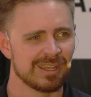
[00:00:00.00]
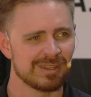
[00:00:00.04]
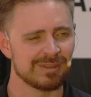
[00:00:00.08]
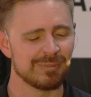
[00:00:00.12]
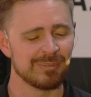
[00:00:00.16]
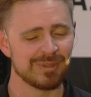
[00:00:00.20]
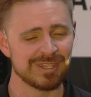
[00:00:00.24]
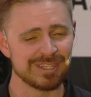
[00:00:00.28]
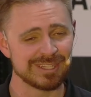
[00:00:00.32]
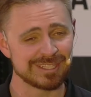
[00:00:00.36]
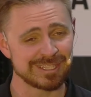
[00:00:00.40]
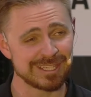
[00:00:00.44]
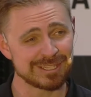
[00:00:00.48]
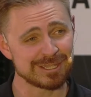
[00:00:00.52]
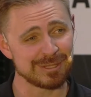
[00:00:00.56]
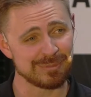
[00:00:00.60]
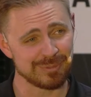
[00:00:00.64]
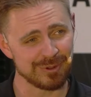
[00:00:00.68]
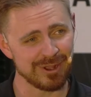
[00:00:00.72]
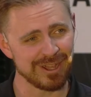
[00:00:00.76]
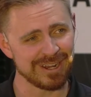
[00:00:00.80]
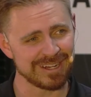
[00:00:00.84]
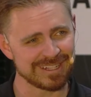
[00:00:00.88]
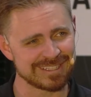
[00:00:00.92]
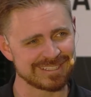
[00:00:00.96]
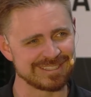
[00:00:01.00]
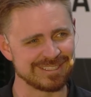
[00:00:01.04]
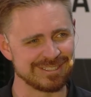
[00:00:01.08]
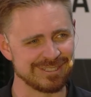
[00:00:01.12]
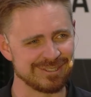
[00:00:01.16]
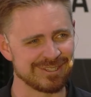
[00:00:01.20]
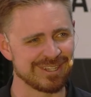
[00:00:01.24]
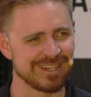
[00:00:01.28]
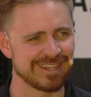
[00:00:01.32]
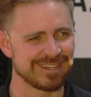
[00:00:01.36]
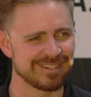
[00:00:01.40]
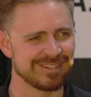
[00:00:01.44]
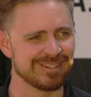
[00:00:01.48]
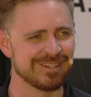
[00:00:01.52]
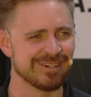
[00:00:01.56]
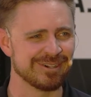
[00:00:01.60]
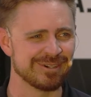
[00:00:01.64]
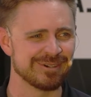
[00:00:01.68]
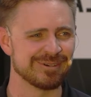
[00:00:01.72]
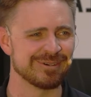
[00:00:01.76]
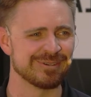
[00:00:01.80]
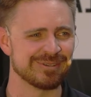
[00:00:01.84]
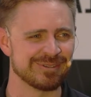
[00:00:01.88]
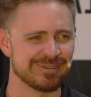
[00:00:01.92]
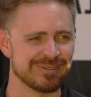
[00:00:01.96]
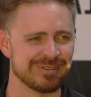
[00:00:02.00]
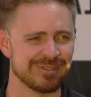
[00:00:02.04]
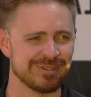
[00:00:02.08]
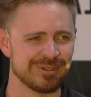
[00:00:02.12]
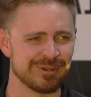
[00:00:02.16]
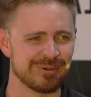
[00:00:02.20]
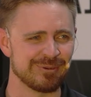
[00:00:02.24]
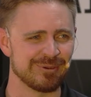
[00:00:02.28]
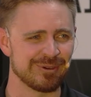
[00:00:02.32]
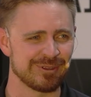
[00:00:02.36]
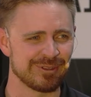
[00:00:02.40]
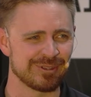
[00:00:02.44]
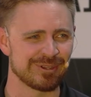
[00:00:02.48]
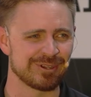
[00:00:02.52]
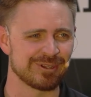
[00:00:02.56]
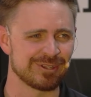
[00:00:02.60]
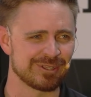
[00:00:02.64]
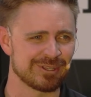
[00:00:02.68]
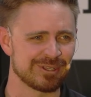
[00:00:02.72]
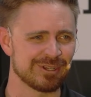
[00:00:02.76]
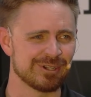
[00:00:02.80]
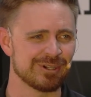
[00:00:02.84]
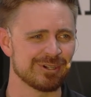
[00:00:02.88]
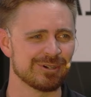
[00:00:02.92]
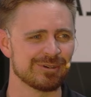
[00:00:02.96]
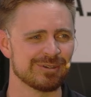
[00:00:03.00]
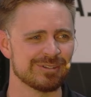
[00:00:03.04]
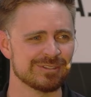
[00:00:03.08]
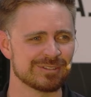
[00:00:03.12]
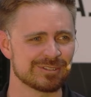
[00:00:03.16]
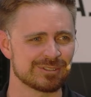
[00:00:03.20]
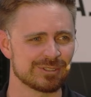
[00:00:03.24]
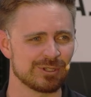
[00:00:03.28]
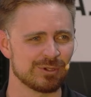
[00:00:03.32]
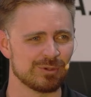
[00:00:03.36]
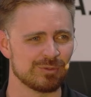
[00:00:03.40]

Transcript: I mean, to get the products in, you got to know, where they're going to go, and so.